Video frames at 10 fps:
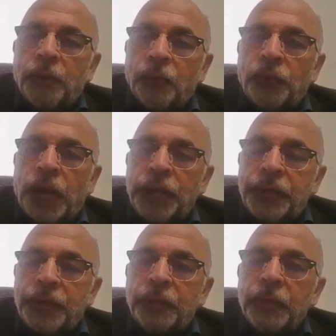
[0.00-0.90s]
food
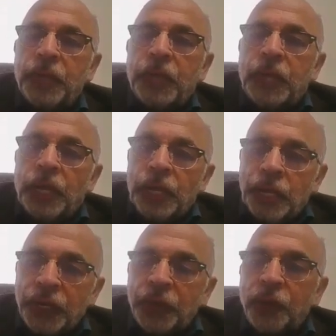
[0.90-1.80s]
item,
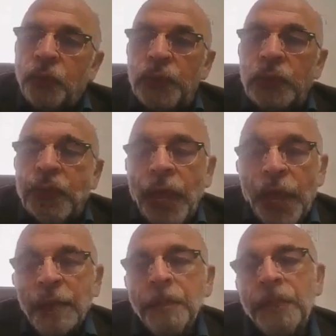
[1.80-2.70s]
it will
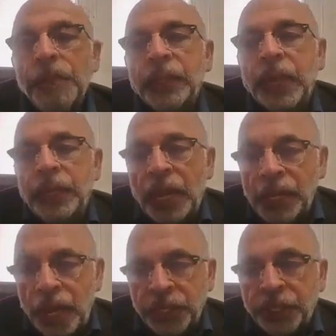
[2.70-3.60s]
hamper the
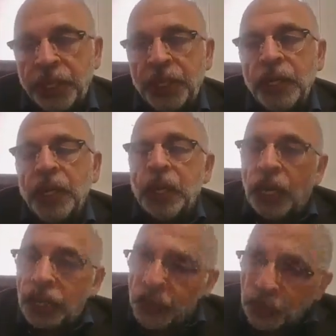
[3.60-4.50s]
digestion
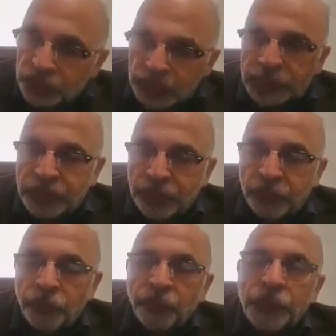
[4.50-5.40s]
in your
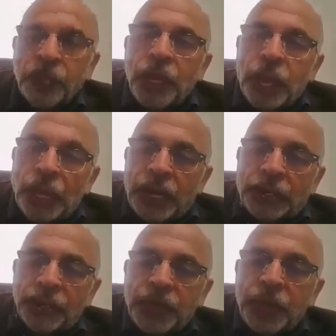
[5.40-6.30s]
system. And
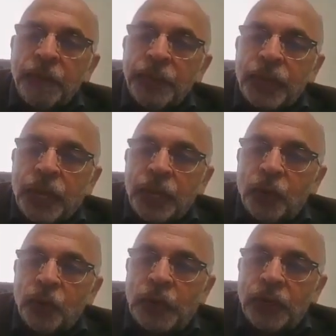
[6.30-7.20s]
at the same
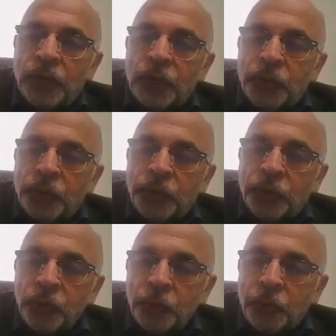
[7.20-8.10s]
time, when
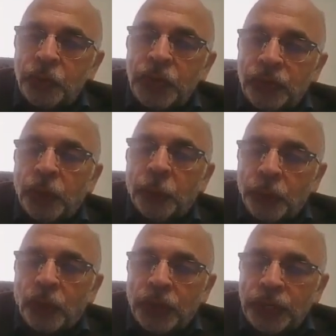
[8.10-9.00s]
two
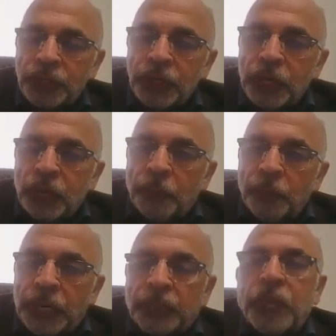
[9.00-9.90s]
different products
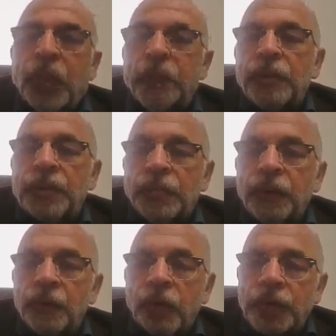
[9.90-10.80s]
mix, I will just
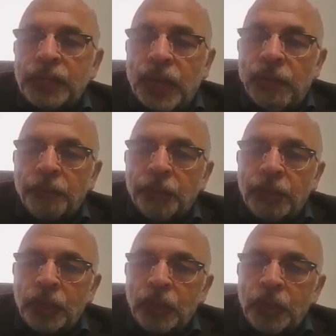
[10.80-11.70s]
give you an
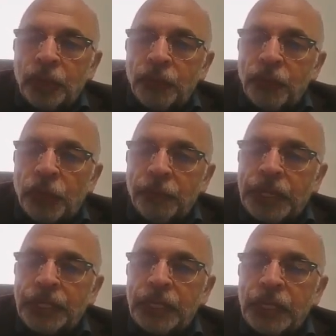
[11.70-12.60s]
example. If you are
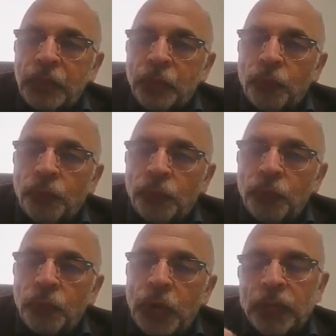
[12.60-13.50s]
mixing
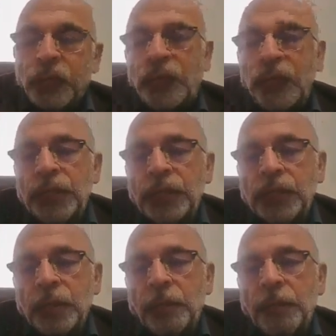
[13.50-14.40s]

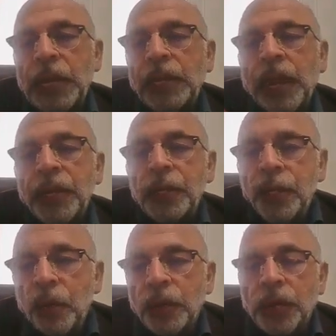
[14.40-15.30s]
milk and
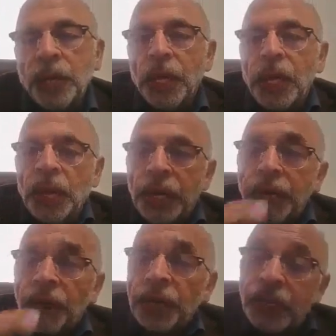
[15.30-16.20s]
yogurt,
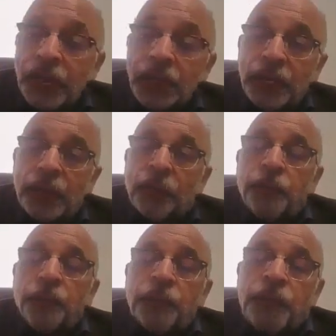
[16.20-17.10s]
it will curdle,
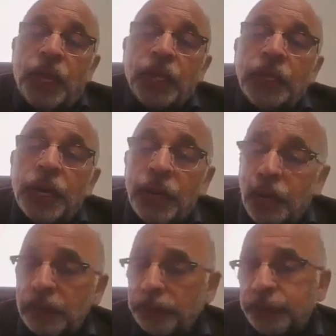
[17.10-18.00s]
and
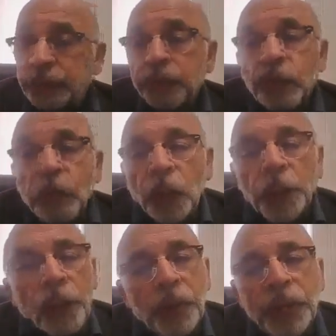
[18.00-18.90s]
curdle
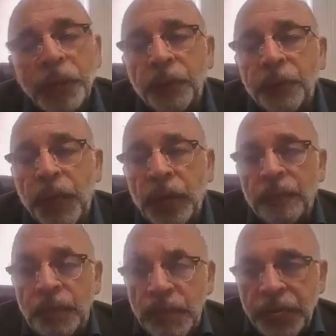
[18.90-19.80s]
product, if you
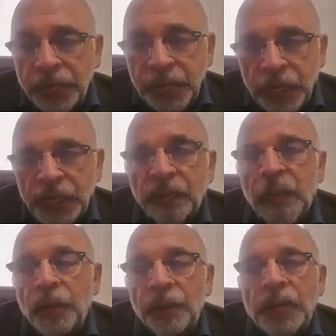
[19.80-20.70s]
have eaten, it
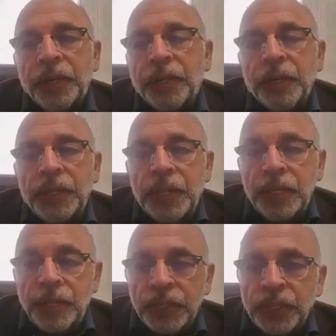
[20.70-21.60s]
will affect
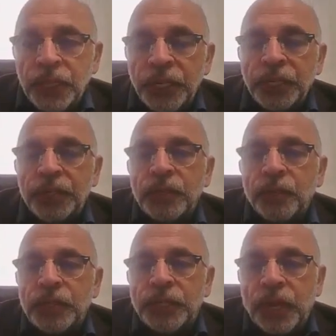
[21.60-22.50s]
the
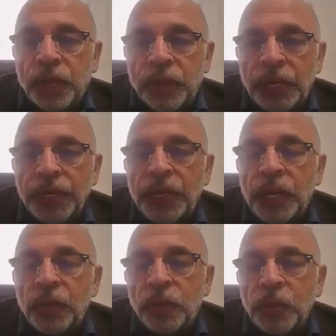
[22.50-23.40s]
secretions which are getting
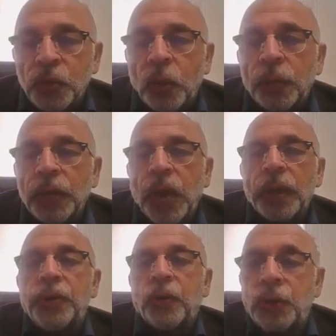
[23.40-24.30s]
in your stomach,
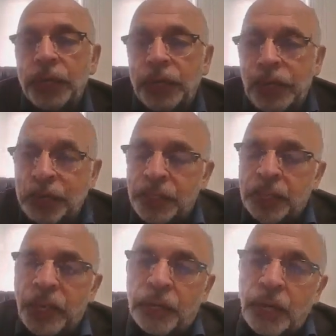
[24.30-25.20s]
hydrochloric
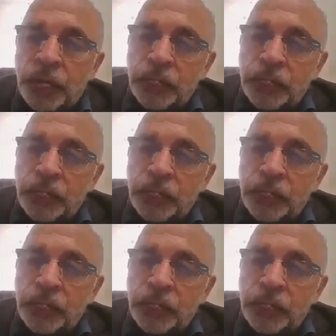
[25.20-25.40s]
acid and